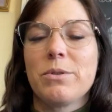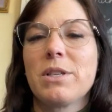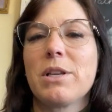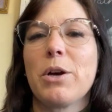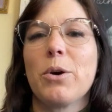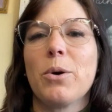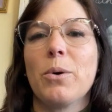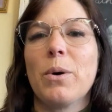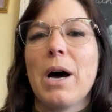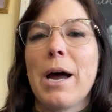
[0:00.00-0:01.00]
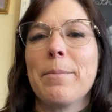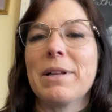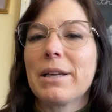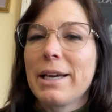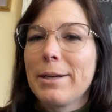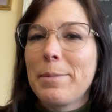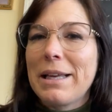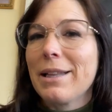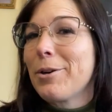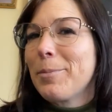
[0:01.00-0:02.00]
So I'm going to be
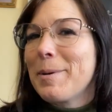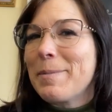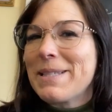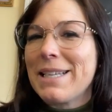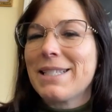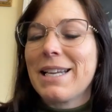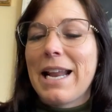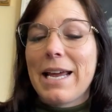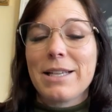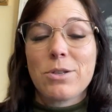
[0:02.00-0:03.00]
a little bit busy today.